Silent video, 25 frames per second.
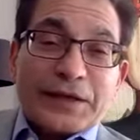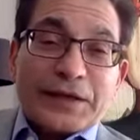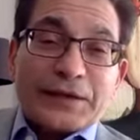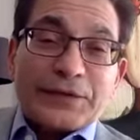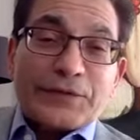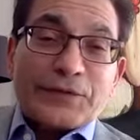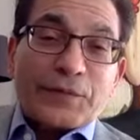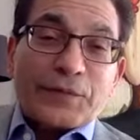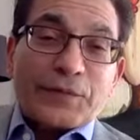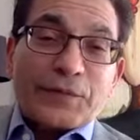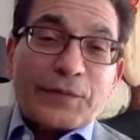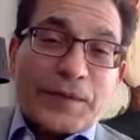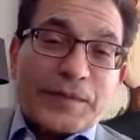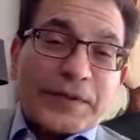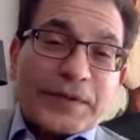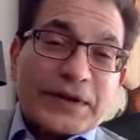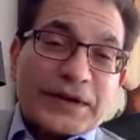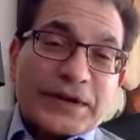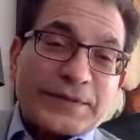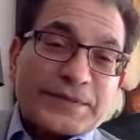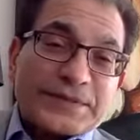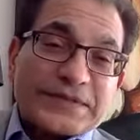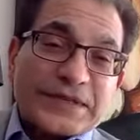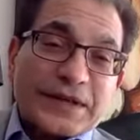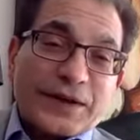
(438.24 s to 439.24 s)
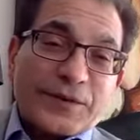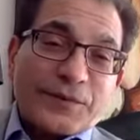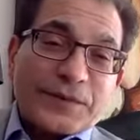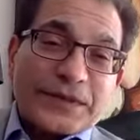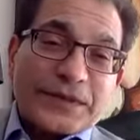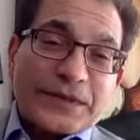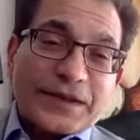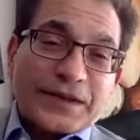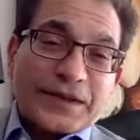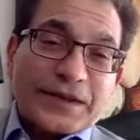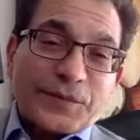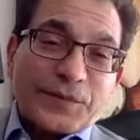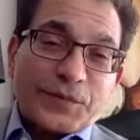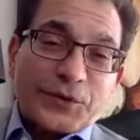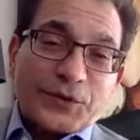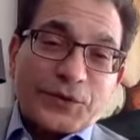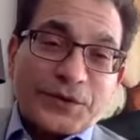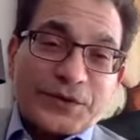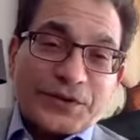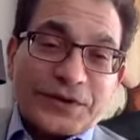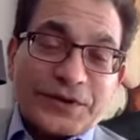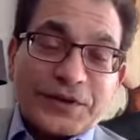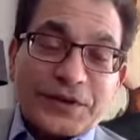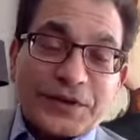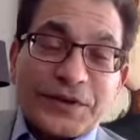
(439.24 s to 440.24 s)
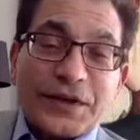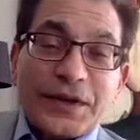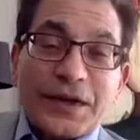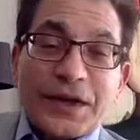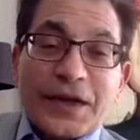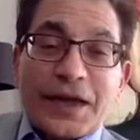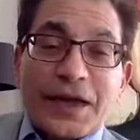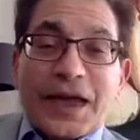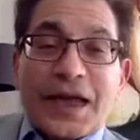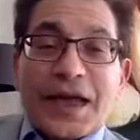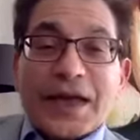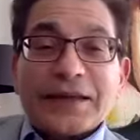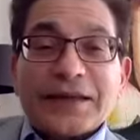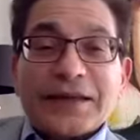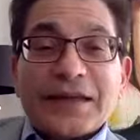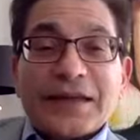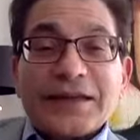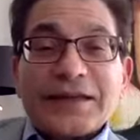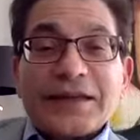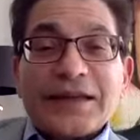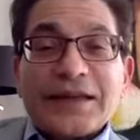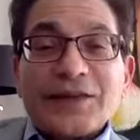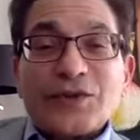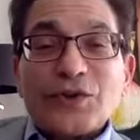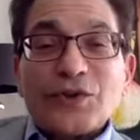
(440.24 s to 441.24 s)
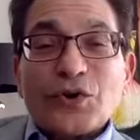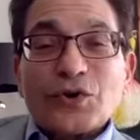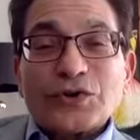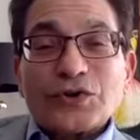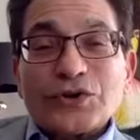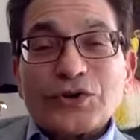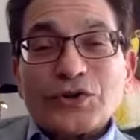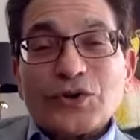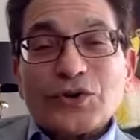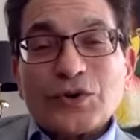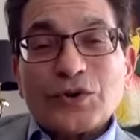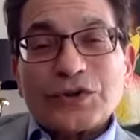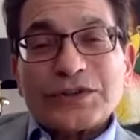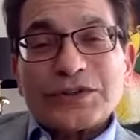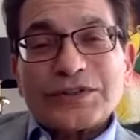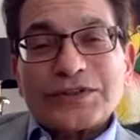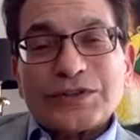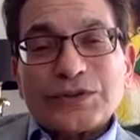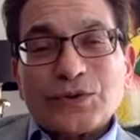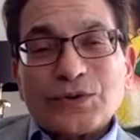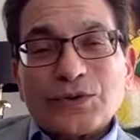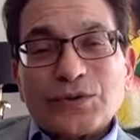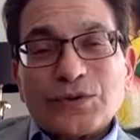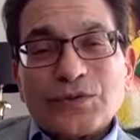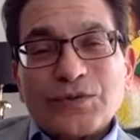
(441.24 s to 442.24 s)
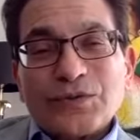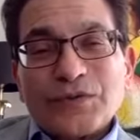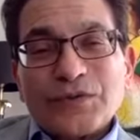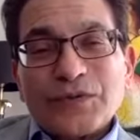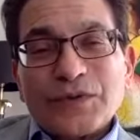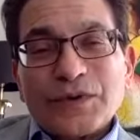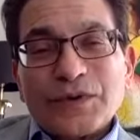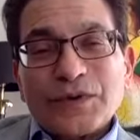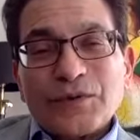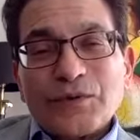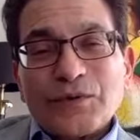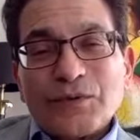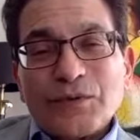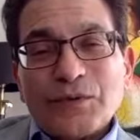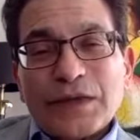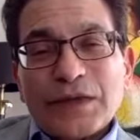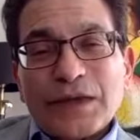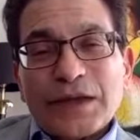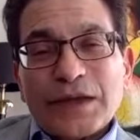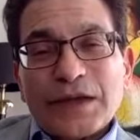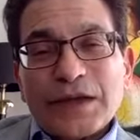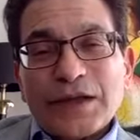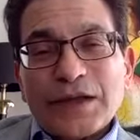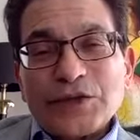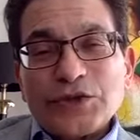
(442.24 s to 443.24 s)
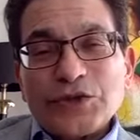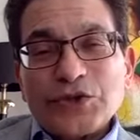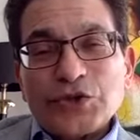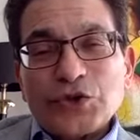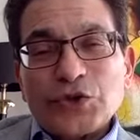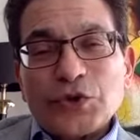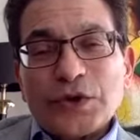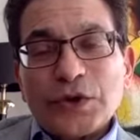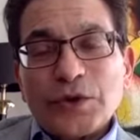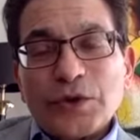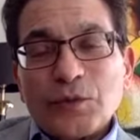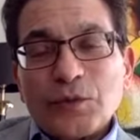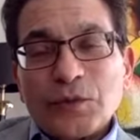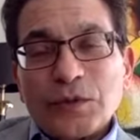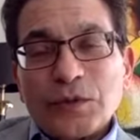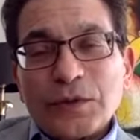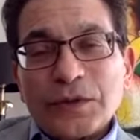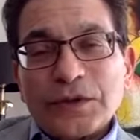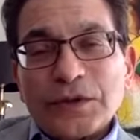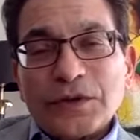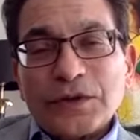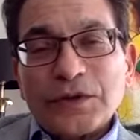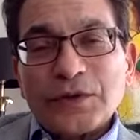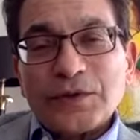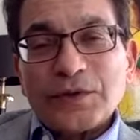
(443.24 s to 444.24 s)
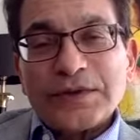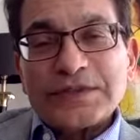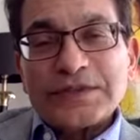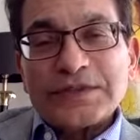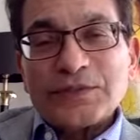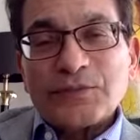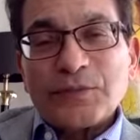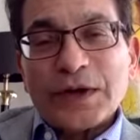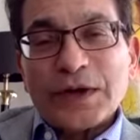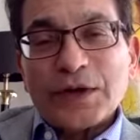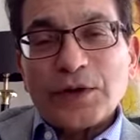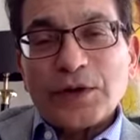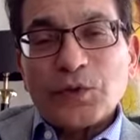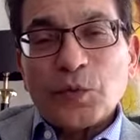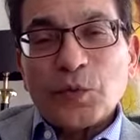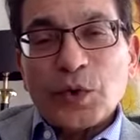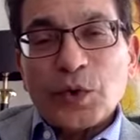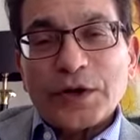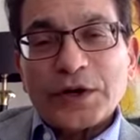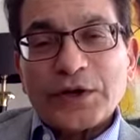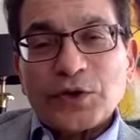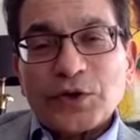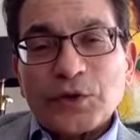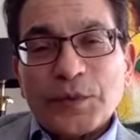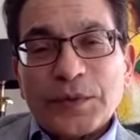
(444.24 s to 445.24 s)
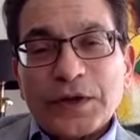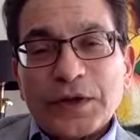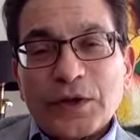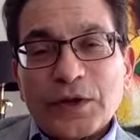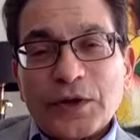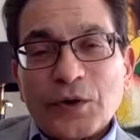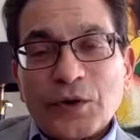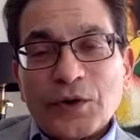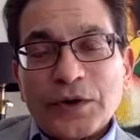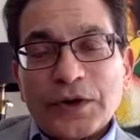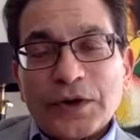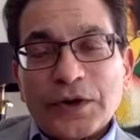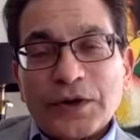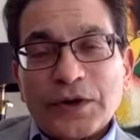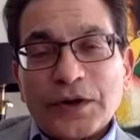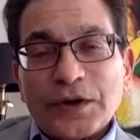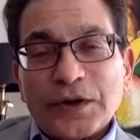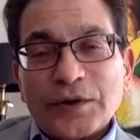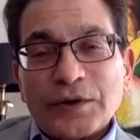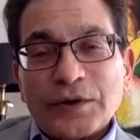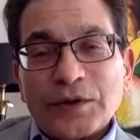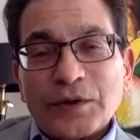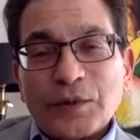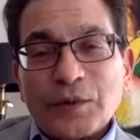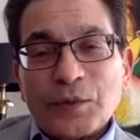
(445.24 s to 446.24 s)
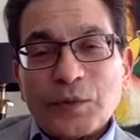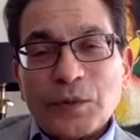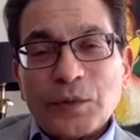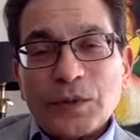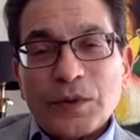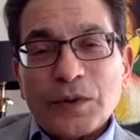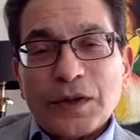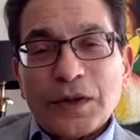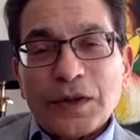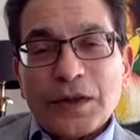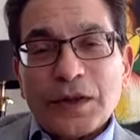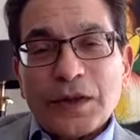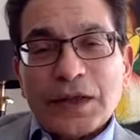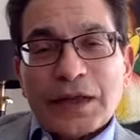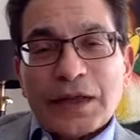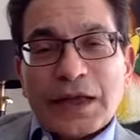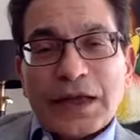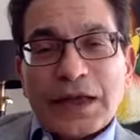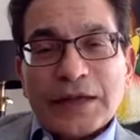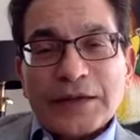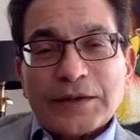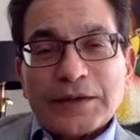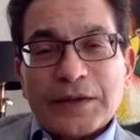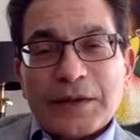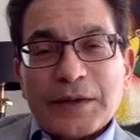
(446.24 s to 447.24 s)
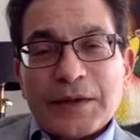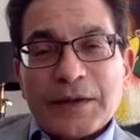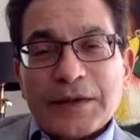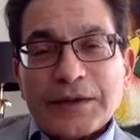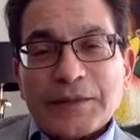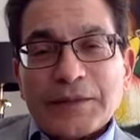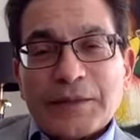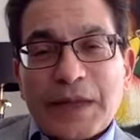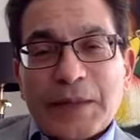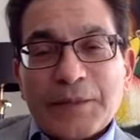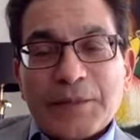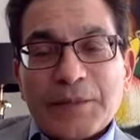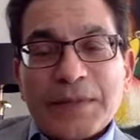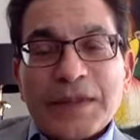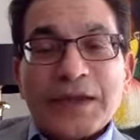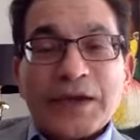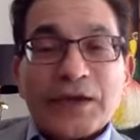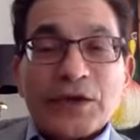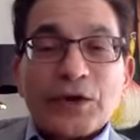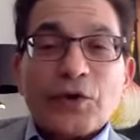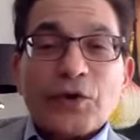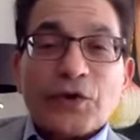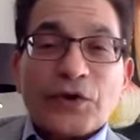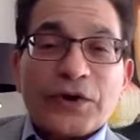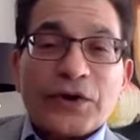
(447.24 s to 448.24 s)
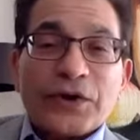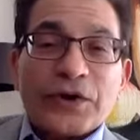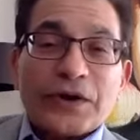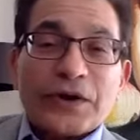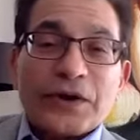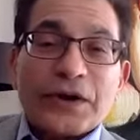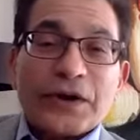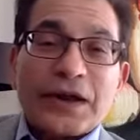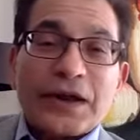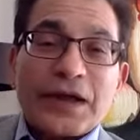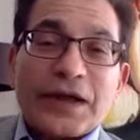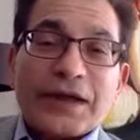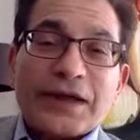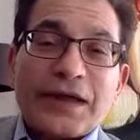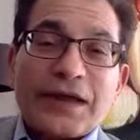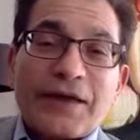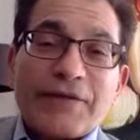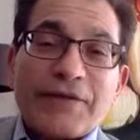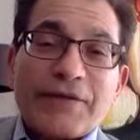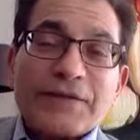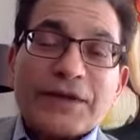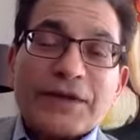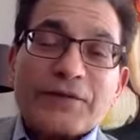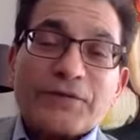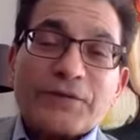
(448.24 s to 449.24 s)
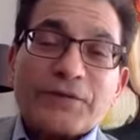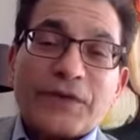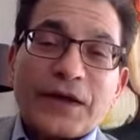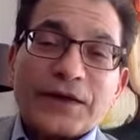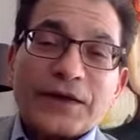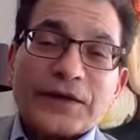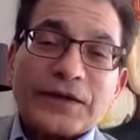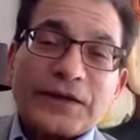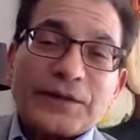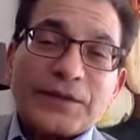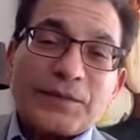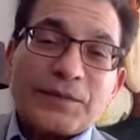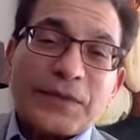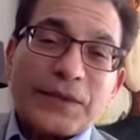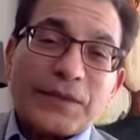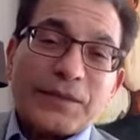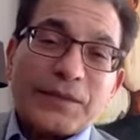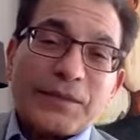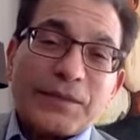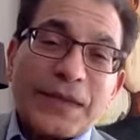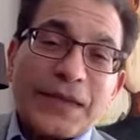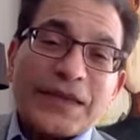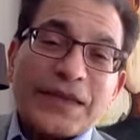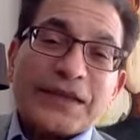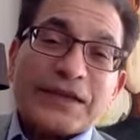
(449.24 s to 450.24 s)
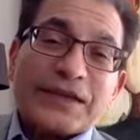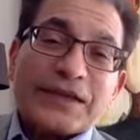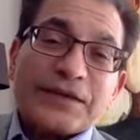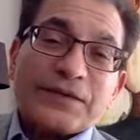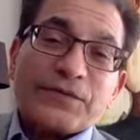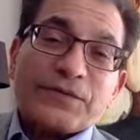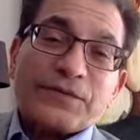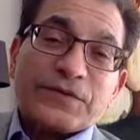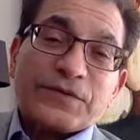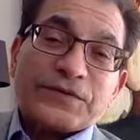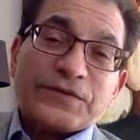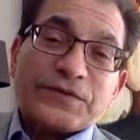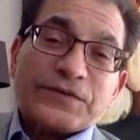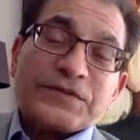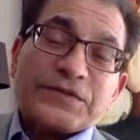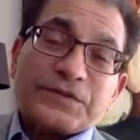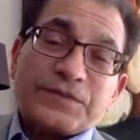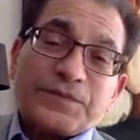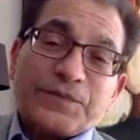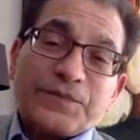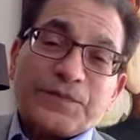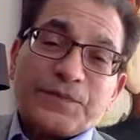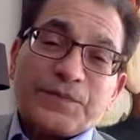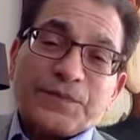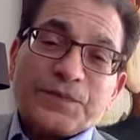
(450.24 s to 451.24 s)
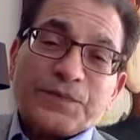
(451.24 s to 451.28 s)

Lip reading: different paper clips now with the computer. And then not sort of enjoying the reason why you wanted to be a lawyer and being a lawyer and having fun and making a difference.